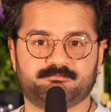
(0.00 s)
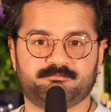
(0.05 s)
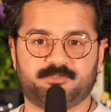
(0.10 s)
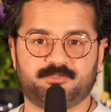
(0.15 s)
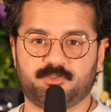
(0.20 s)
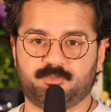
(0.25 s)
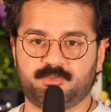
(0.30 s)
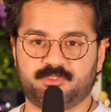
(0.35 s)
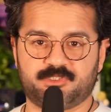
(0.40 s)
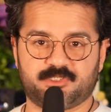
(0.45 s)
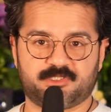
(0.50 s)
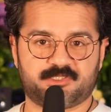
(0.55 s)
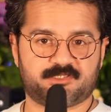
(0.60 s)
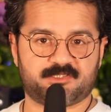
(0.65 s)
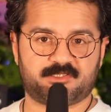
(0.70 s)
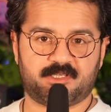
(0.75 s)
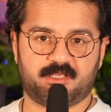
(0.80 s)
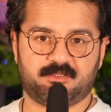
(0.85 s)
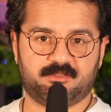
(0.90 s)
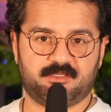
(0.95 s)
Do we
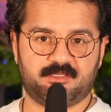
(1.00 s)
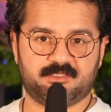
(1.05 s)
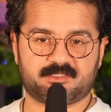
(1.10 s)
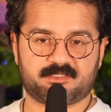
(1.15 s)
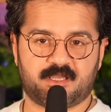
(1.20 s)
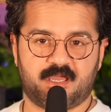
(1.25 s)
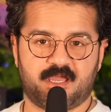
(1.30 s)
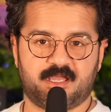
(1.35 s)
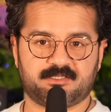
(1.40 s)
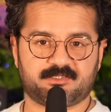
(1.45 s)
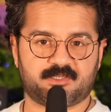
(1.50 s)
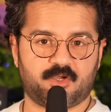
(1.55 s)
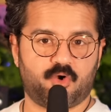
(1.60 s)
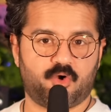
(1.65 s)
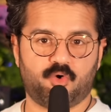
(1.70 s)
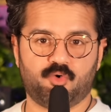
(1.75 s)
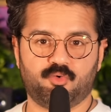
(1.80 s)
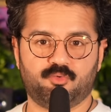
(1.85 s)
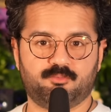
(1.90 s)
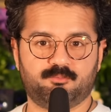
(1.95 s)
just send these guys
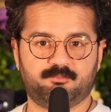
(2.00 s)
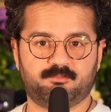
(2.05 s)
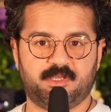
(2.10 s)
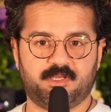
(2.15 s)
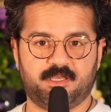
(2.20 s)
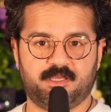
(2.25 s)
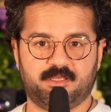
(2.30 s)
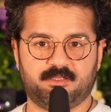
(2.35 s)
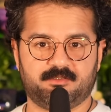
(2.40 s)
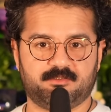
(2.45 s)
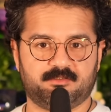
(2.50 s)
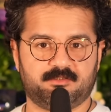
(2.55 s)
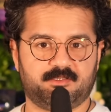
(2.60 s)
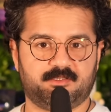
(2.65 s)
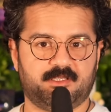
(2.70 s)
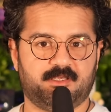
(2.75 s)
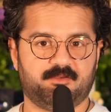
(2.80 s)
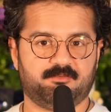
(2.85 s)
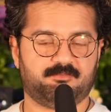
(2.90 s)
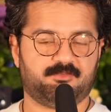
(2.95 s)
home and
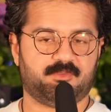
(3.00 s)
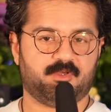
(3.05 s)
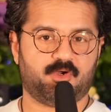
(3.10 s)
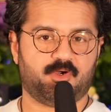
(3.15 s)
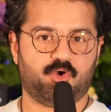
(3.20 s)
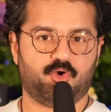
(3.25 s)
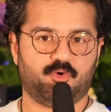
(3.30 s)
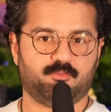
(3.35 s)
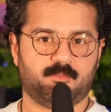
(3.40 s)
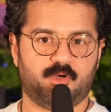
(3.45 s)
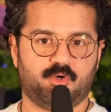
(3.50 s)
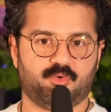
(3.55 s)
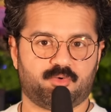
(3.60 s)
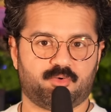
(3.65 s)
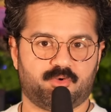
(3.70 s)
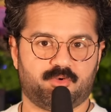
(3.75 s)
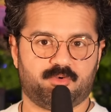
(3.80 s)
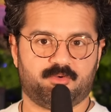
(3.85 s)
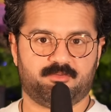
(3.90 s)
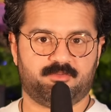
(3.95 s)
give the
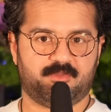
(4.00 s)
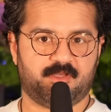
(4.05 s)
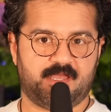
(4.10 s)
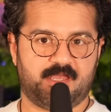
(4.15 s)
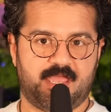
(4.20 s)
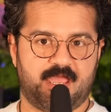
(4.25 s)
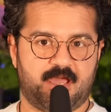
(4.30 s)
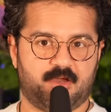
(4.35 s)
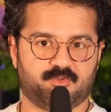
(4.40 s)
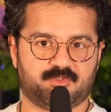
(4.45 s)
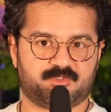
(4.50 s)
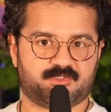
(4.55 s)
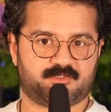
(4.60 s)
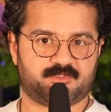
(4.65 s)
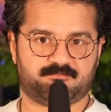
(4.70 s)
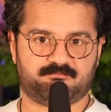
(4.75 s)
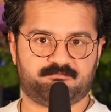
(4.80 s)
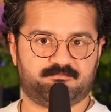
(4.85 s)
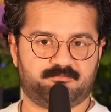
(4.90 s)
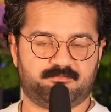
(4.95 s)
homeowner the
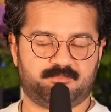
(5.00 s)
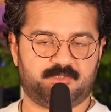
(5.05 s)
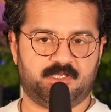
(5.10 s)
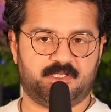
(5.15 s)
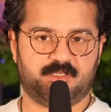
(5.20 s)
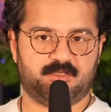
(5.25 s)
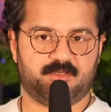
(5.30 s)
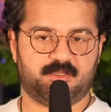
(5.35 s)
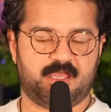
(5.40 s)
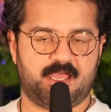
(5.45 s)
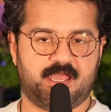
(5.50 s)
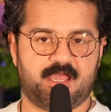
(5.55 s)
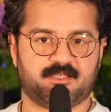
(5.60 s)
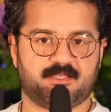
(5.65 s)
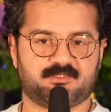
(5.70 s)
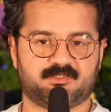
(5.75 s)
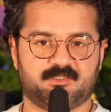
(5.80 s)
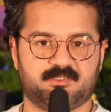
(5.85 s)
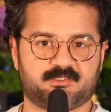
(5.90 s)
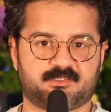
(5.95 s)
house in
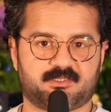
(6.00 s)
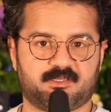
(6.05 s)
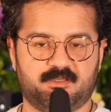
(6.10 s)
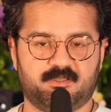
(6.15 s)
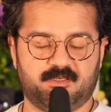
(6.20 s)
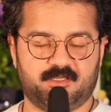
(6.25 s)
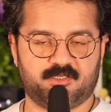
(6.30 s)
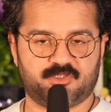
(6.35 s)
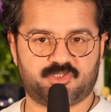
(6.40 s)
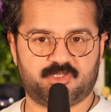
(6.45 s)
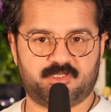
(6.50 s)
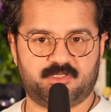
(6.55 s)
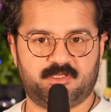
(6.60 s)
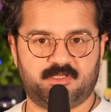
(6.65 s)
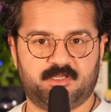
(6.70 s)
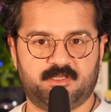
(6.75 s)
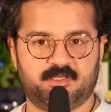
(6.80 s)
as-is condition?